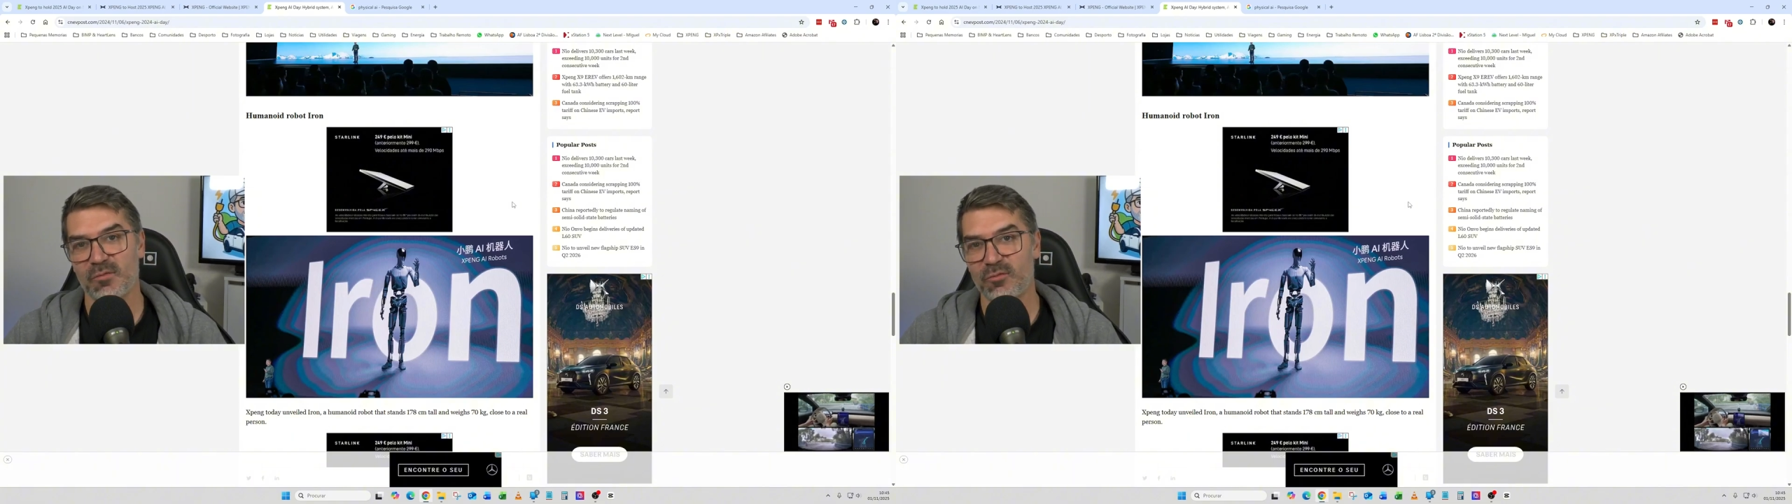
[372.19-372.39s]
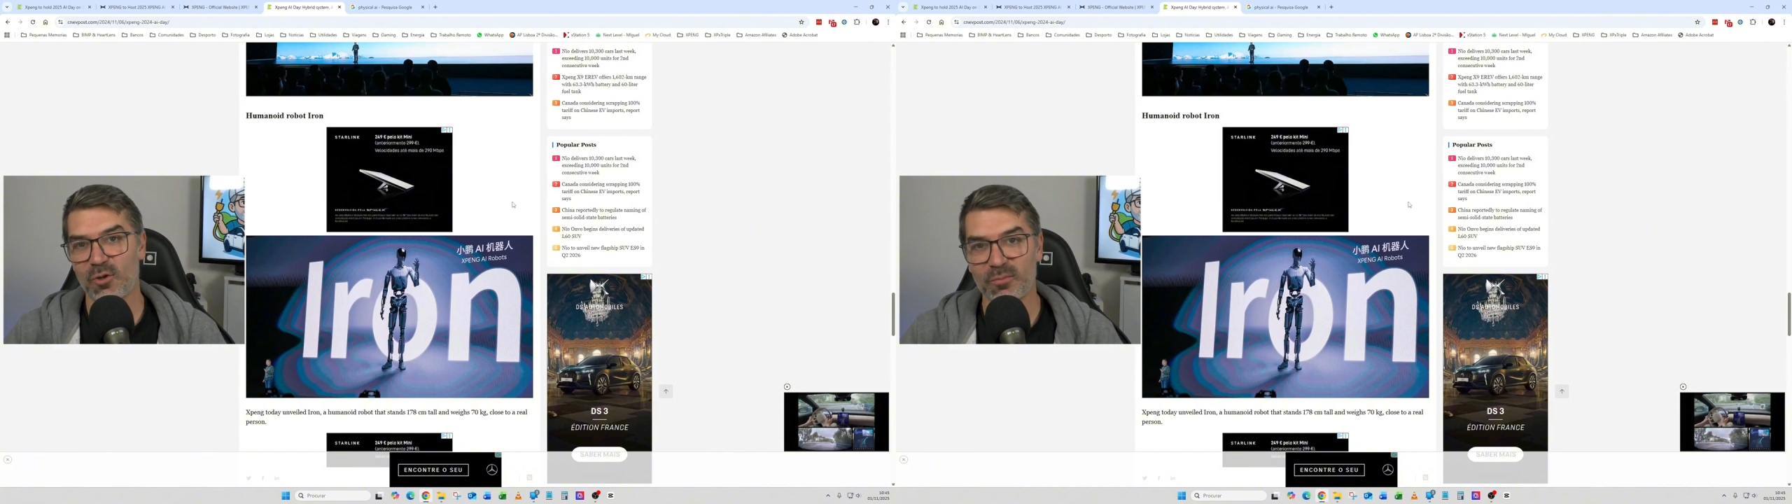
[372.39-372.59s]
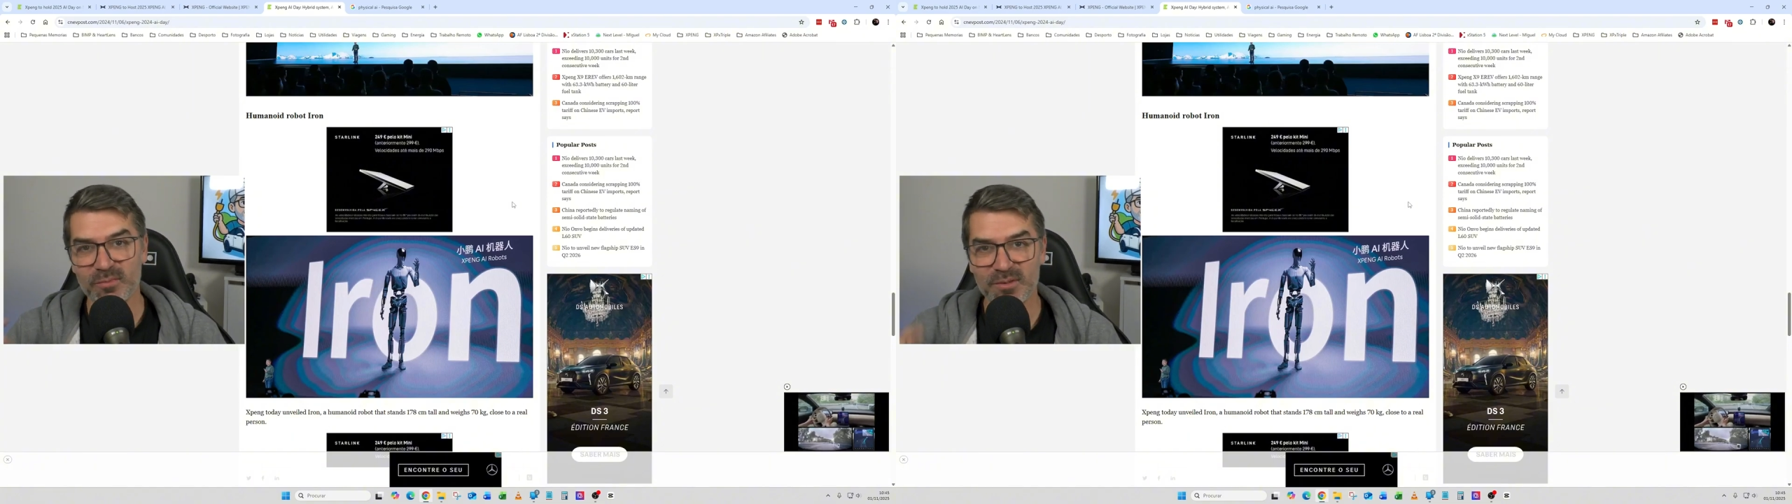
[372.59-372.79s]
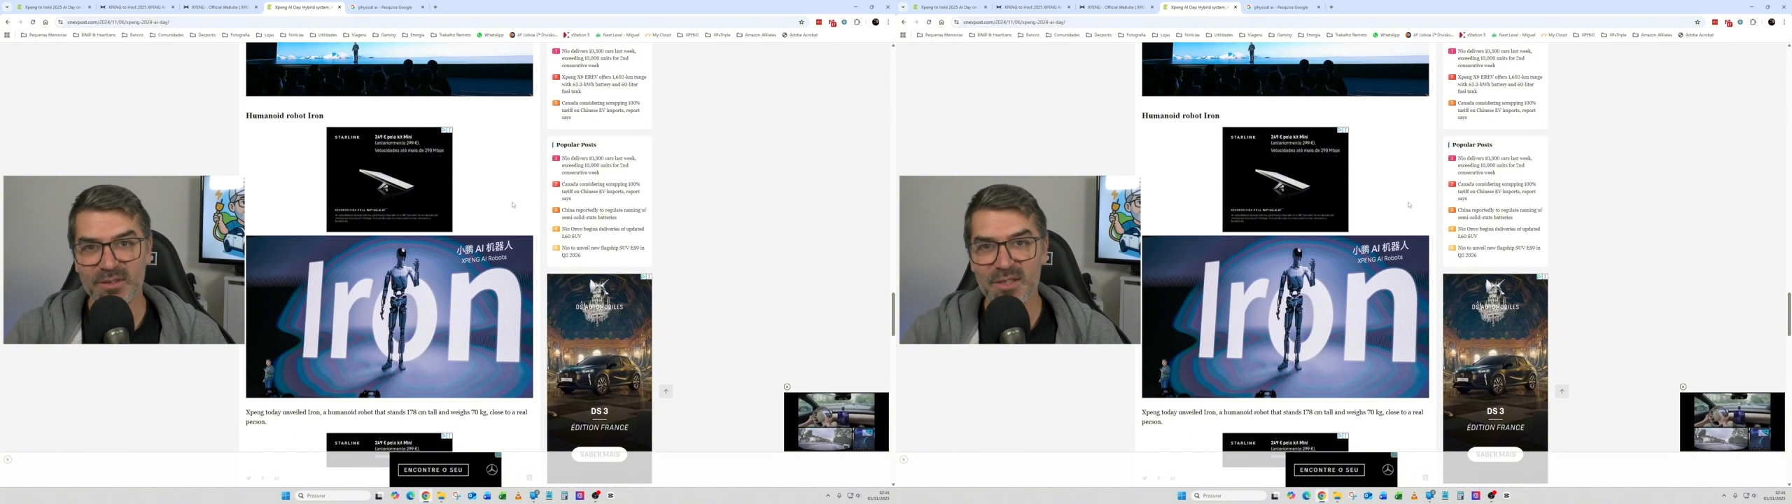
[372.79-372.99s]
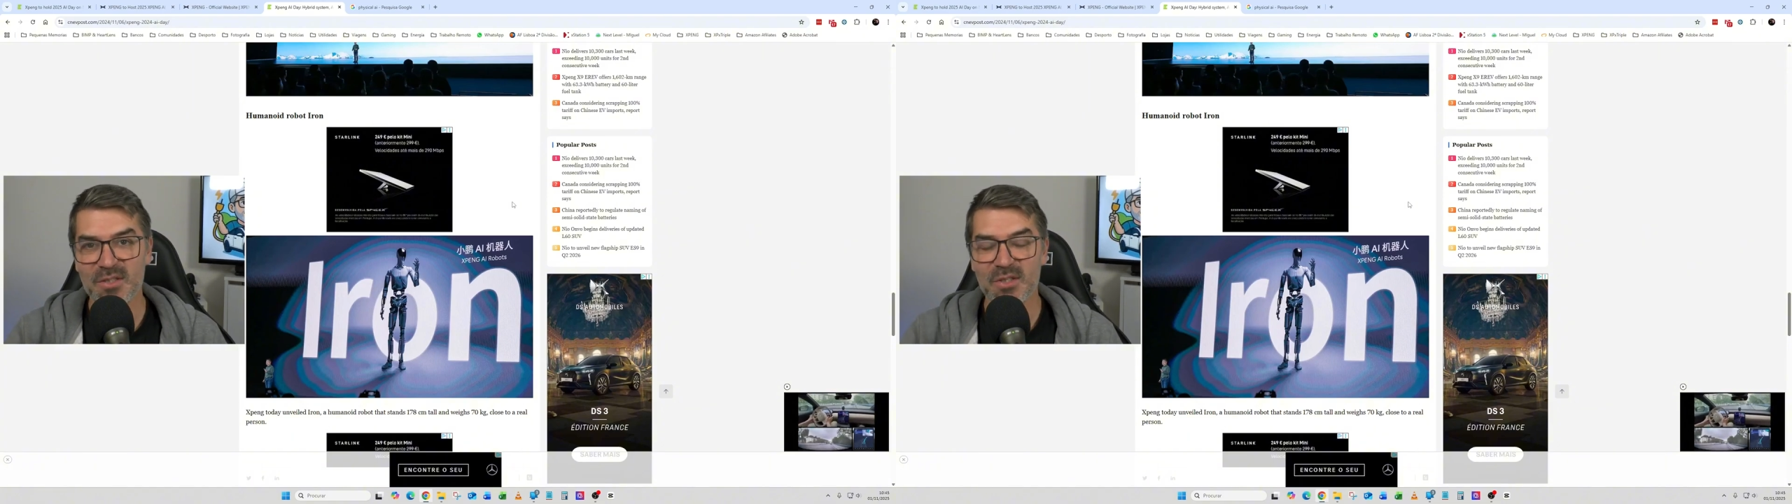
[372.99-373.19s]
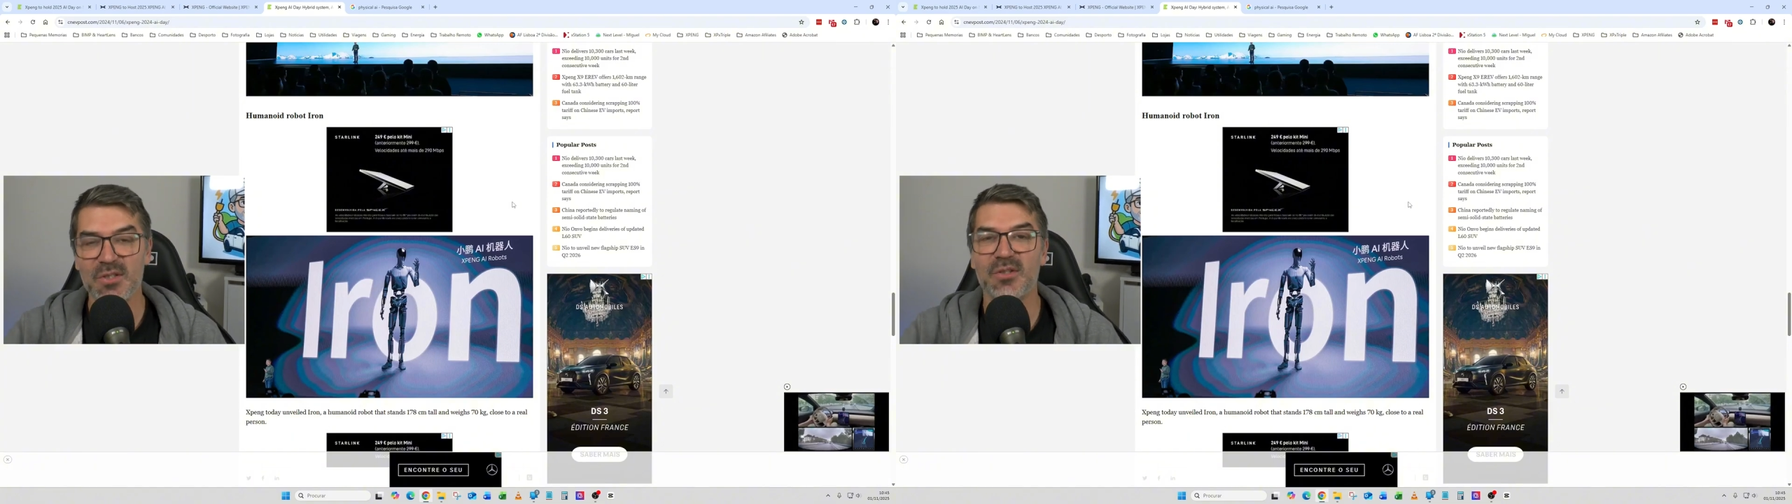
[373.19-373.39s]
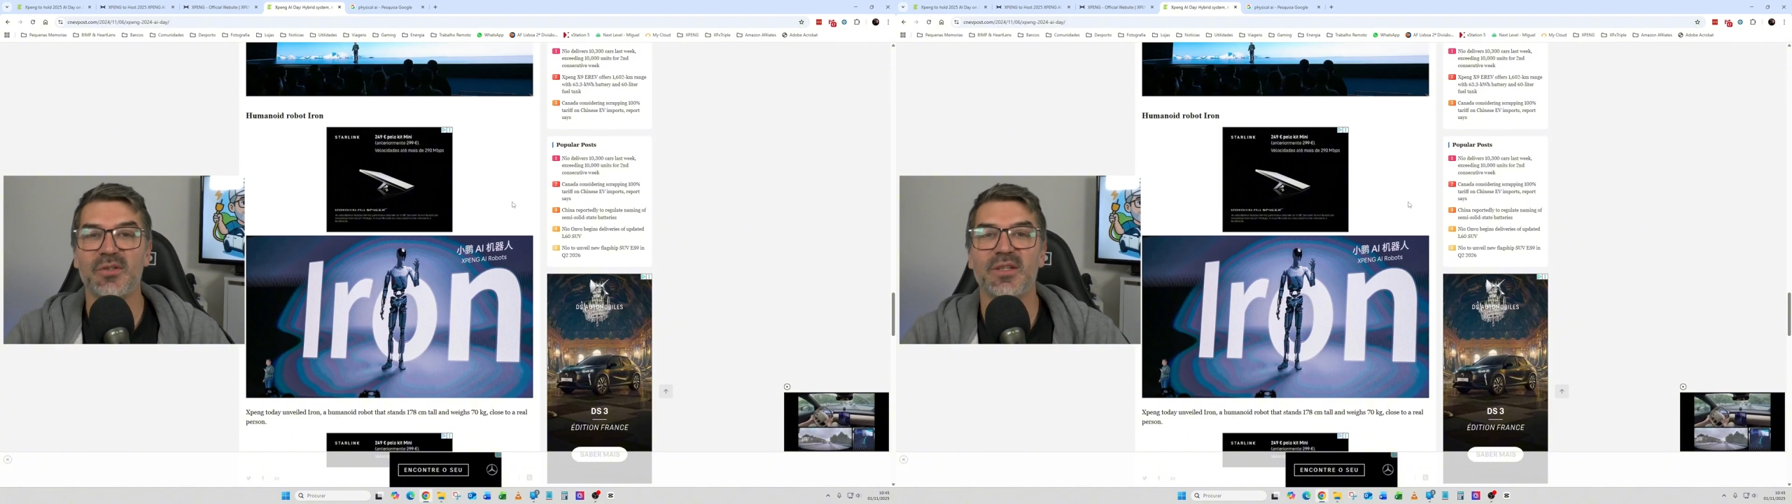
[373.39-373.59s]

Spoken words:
from this year